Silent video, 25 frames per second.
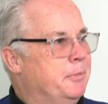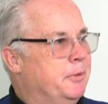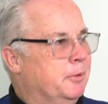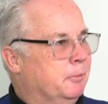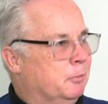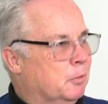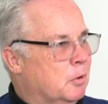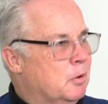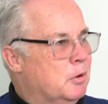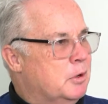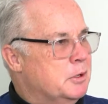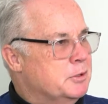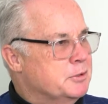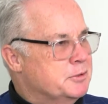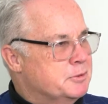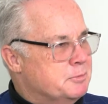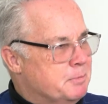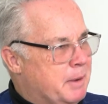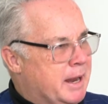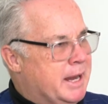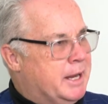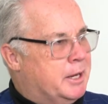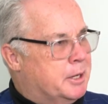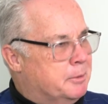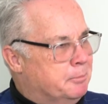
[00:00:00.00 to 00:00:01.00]
the rolls,
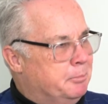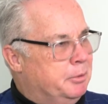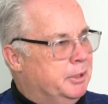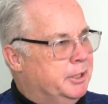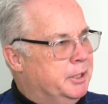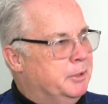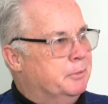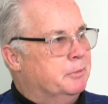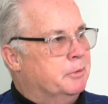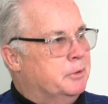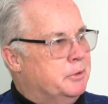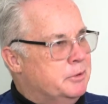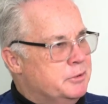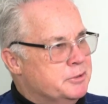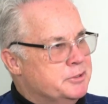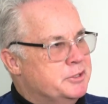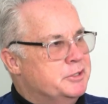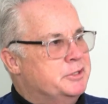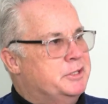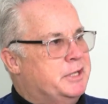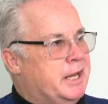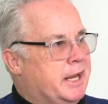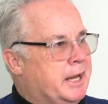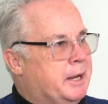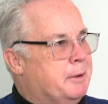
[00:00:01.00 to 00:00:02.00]
make complete rolls,
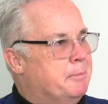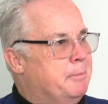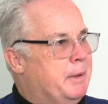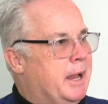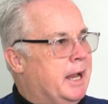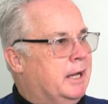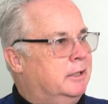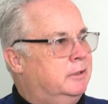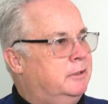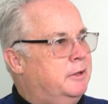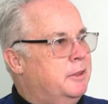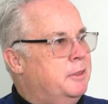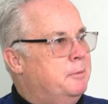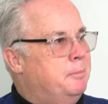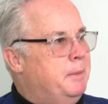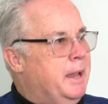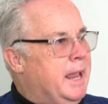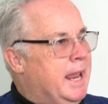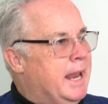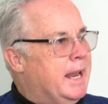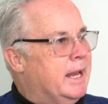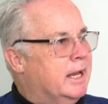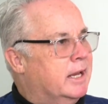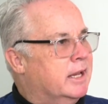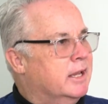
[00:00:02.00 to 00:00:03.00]
and take them back to the
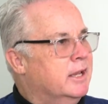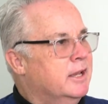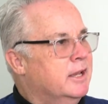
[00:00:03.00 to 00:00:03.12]
bank